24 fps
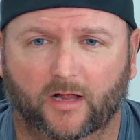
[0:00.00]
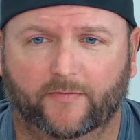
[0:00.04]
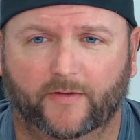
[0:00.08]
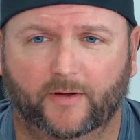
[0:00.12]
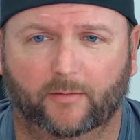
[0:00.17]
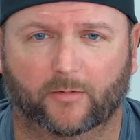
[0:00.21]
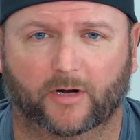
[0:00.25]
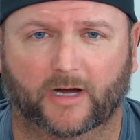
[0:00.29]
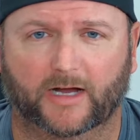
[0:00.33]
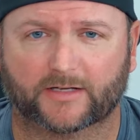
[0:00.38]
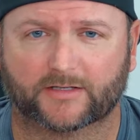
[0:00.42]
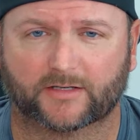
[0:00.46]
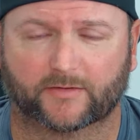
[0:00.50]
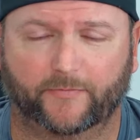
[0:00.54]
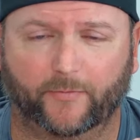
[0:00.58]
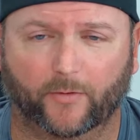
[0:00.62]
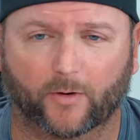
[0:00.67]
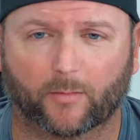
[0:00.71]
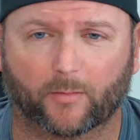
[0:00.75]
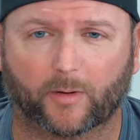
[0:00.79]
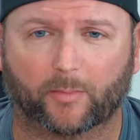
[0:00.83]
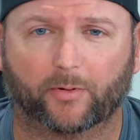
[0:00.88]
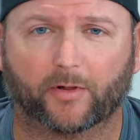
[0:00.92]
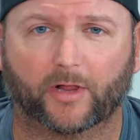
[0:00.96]
Famer. As a
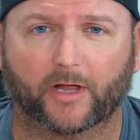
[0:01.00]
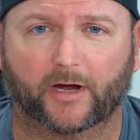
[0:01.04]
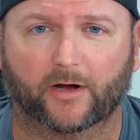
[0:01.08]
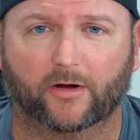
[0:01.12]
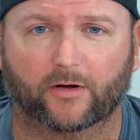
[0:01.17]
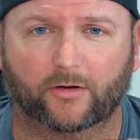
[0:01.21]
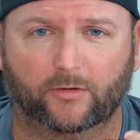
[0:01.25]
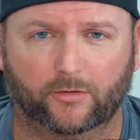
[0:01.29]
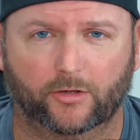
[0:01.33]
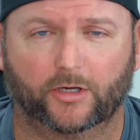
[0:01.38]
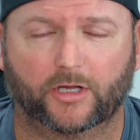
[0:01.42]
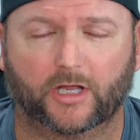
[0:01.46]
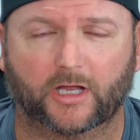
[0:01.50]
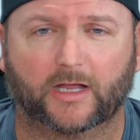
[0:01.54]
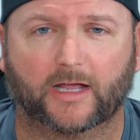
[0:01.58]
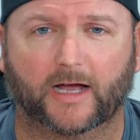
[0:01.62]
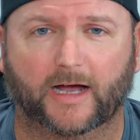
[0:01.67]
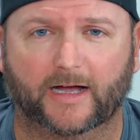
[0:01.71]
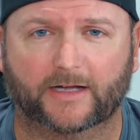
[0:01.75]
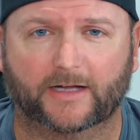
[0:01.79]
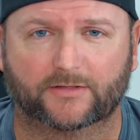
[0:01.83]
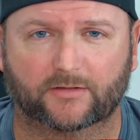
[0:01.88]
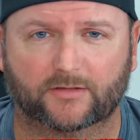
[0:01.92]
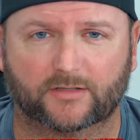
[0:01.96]
former player, you look at
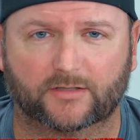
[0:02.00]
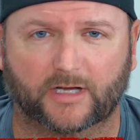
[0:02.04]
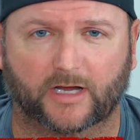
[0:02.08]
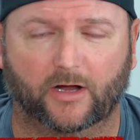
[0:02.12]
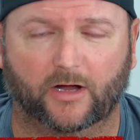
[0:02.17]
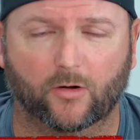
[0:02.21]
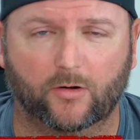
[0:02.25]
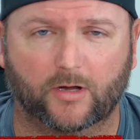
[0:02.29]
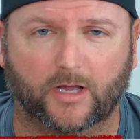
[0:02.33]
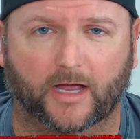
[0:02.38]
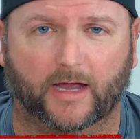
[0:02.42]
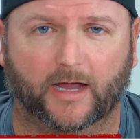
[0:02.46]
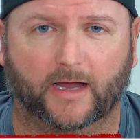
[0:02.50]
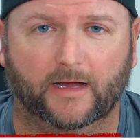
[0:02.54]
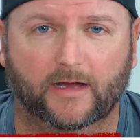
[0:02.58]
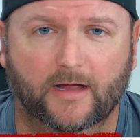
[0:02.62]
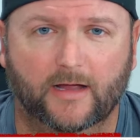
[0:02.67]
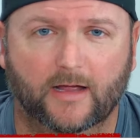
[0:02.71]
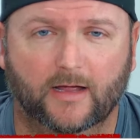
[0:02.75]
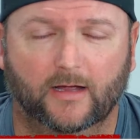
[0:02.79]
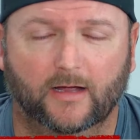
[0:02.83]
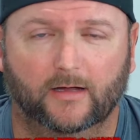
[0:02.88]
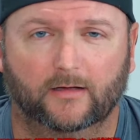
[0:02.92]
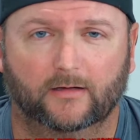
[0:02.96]
guys and you say, okay,
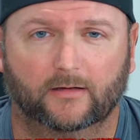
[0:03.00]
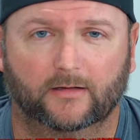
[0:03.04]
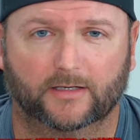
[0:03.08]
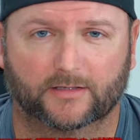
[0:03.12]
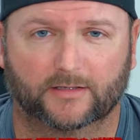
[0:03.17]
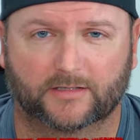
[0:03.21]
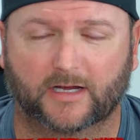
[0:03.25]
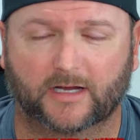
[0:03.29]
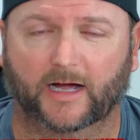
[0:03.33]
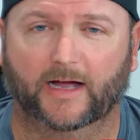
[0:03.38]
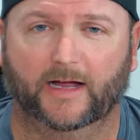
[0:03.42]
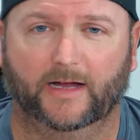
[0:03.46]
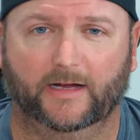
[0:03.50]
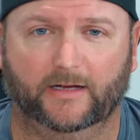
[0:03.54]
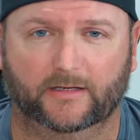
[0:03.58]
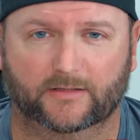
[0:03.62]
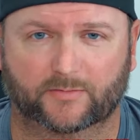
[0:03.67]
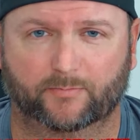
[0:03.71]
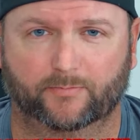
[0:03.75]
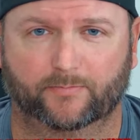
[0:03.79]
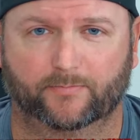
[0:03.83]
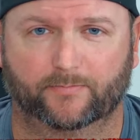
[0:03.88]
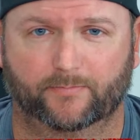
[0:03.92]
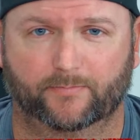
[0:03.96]
this guy
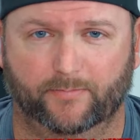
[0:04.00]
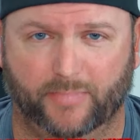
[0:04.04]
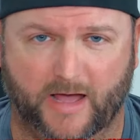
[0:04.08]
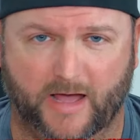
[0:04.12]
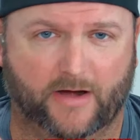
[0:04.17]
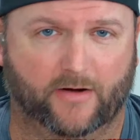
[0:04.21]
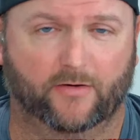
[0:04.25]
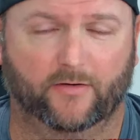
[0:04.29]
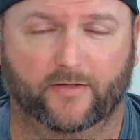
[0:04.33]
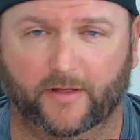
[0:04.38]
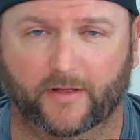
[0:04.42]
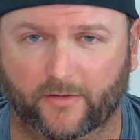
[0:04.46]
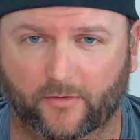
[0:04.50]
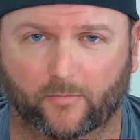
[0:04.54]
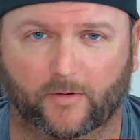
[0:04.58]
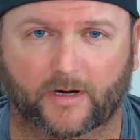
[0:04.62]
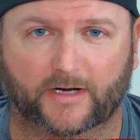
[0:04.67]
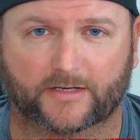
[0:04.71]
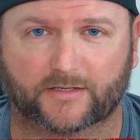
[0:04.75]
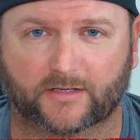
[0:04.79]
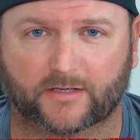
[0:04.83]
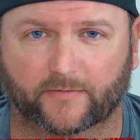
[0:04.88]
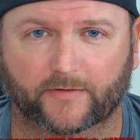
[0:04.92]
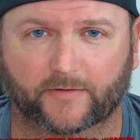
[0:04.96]
is better than the
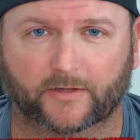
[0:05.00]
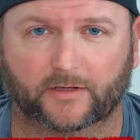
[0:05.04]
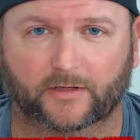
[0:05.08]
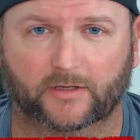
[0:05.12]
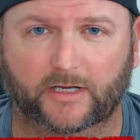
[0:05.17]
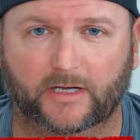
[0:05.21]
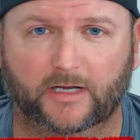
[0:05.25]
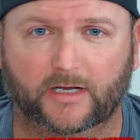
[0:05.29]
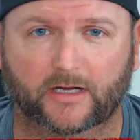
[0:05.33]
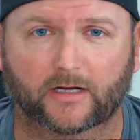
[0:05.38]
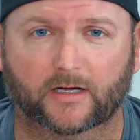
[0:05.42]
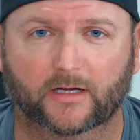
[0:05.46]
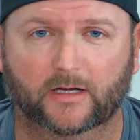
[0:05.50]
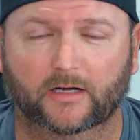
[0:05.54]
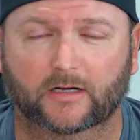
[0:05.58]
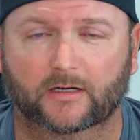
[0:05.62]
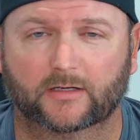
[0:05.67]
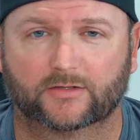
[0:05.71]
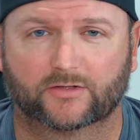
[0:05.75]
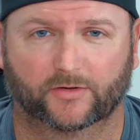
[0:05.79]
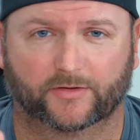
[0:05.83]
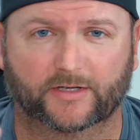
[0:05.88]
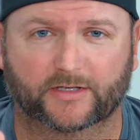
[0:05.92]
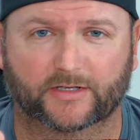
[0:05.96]
rest of the league,
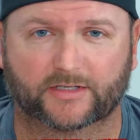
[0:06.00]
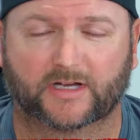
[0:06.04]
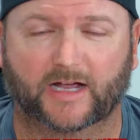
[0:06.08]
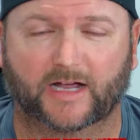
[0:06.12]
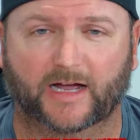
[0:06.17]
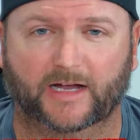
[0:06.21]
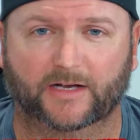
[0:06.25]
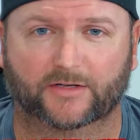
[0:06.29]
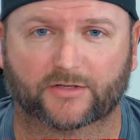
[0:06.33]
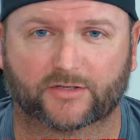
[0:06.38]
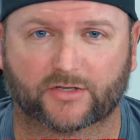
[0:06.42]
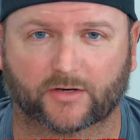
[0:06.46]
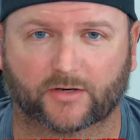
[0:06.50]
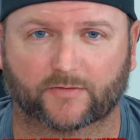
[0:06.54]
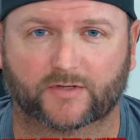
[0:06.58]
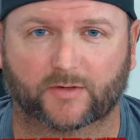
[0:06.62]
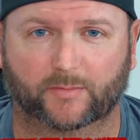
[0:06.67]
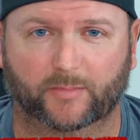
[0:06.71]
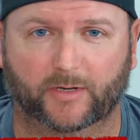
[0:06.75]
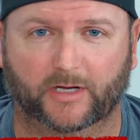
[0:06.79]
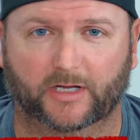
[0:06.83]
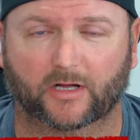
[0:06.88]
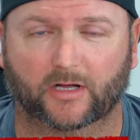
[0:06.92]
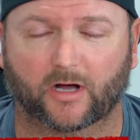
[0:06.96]
so this guy deserves
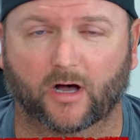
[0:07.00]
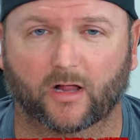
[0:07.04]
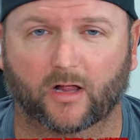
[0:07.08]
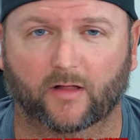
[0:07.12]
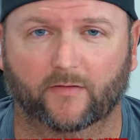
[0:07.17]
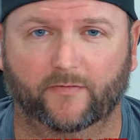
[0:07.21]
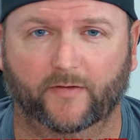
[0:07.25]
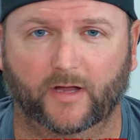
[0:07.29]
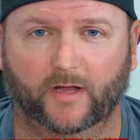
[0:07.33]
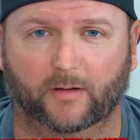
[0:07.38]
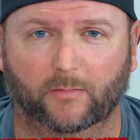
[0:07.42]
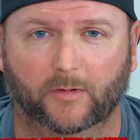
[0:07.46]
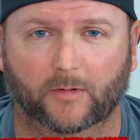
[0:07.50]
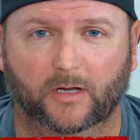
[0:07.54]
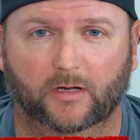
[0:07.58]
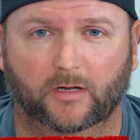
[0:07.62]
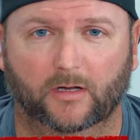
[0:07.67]
to be in the Hall of Fame.